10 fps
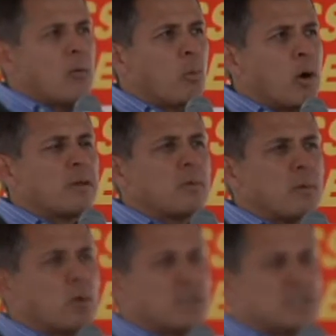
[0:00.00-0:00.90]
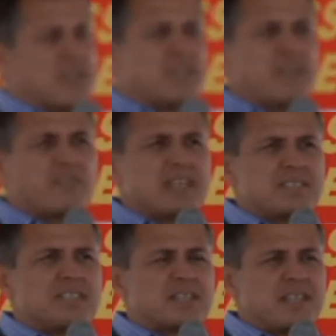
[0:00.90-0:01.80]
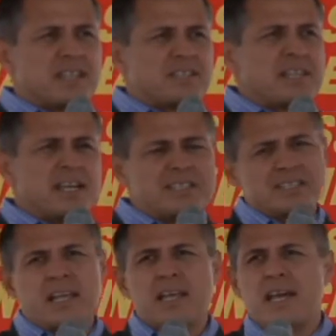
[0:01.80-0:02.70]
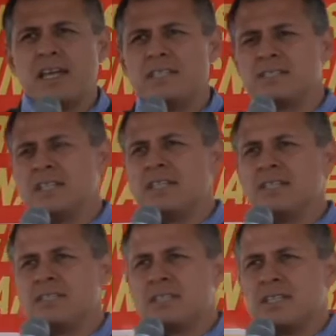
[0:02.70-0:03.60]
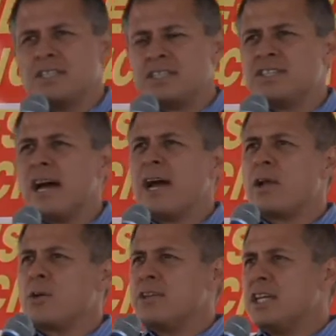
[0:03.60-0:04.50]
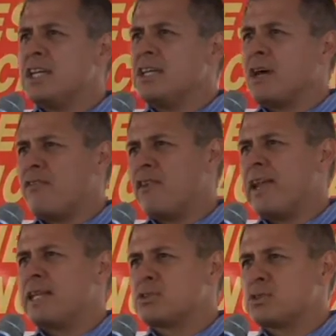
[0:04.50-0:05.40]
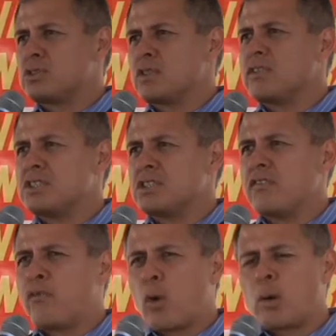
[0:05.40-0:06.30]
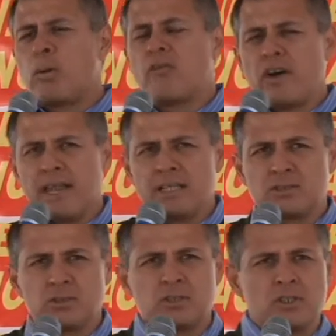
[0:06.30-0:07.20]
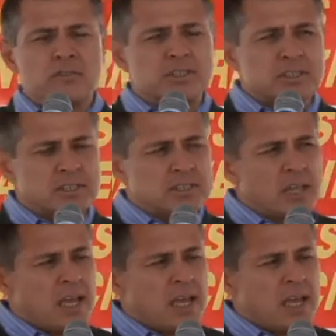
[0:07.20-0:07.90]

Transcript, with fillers: one was uh, the FDIC study that said that East LA is, is, is in dire need of financial services, affordable financial services.